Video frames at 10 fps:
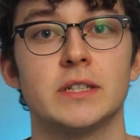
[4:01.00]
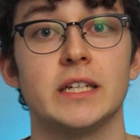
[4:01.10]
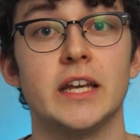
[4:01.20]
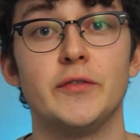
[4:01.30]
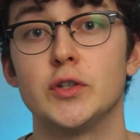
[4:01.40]

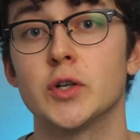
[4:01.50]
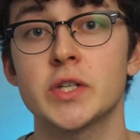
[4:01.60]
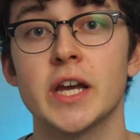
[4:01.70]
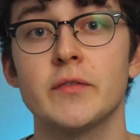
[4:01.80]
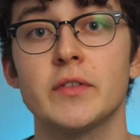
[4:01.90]
If you don't
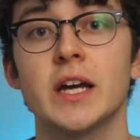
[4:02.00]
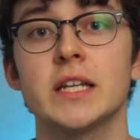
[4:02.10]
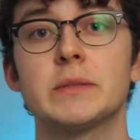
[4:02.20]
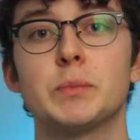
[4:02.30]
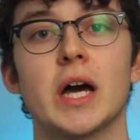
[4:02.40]
have that,
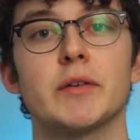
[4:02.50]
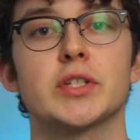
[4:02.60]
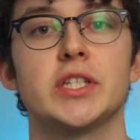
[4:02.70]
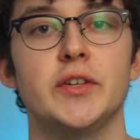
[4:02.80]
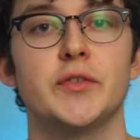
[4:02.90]
Bravo's
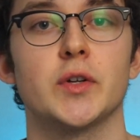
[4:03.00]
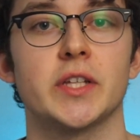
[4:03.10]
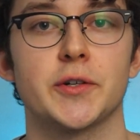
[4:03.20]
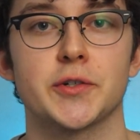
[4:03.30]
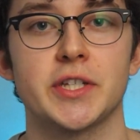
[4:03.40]
default
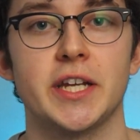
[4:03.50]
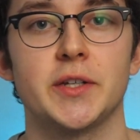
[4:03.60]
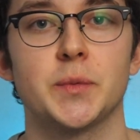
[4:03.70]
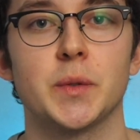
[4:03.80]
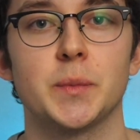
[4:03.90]
error state
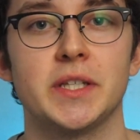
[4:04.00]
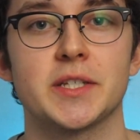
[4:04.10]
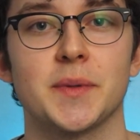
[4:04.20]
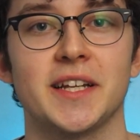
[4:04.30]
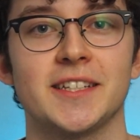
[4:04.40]
will be
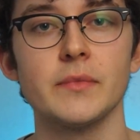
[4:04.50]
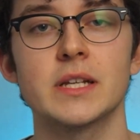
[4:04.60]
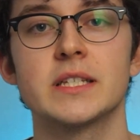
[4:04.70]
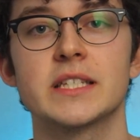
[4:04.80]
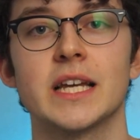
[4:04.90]
displayed.
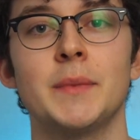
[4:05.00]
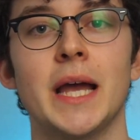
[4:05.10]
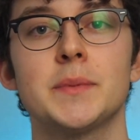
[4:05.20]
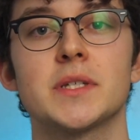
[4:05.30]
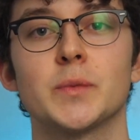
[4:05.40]
Some
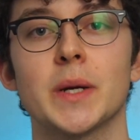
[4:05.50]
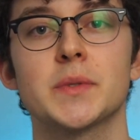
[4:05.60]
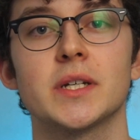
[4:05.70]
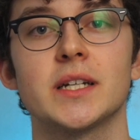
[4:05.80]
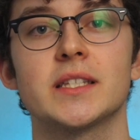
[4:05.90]
apps and
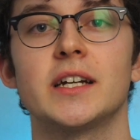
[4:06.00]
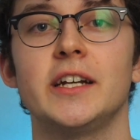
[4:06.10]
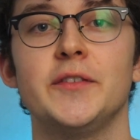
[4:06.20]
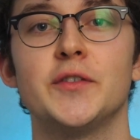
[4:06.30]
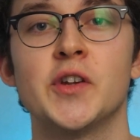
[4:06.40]
websites are
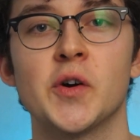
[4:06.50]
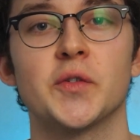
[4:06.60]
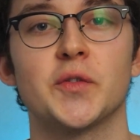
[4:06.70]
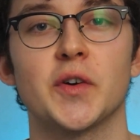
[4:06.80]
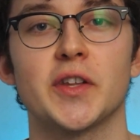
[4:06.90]
even known
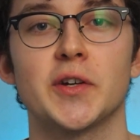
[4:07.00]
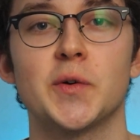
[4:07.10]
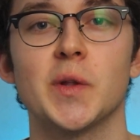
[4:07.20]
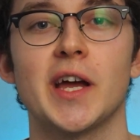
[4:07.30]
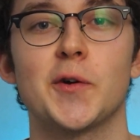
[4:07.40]
for their
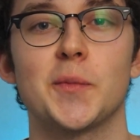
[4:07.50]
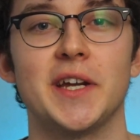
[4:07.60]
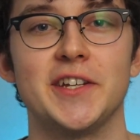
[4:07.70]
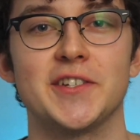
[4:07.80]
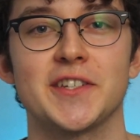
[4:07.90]
cool error
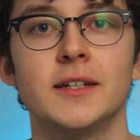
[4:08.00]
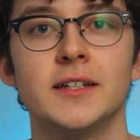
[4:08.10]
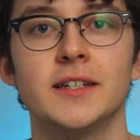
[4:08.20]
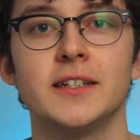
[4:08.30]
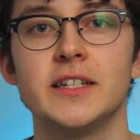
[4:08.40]
pages.
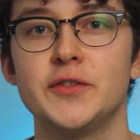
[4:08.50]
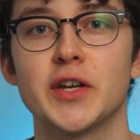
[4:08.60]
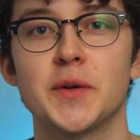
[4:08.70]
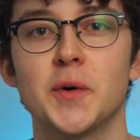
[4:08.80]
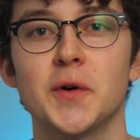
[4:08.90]
If you
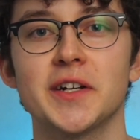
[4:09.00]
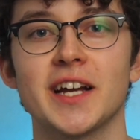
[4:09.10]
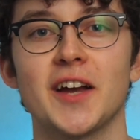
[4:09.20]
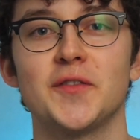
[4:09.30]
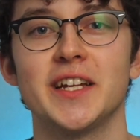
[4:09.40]
get bored,
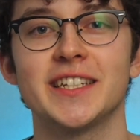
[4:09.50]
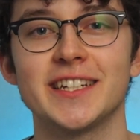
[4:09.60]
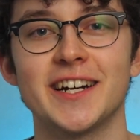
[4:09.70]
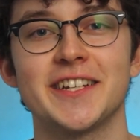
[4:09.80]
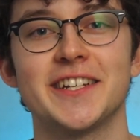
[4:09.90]
I've linked an
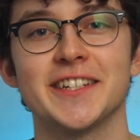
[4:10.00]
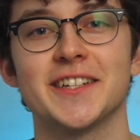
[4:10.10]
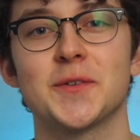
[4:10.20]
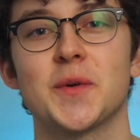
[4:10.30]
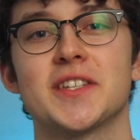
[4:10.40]
article
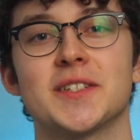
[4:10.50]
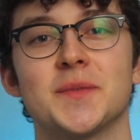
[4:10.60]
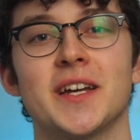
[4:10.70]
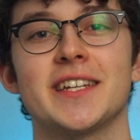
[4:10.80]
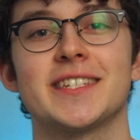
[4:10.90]
with some
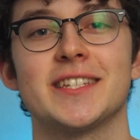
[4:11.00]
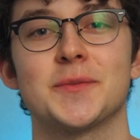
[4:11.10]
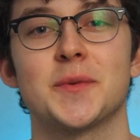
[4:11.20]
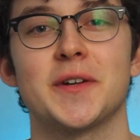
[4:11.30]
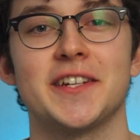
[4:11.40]
nice
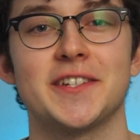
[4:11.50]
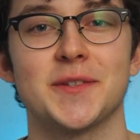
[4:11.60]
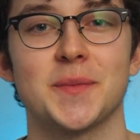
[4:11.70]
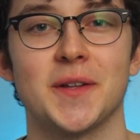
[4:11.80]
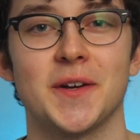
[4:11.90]
inspirations below.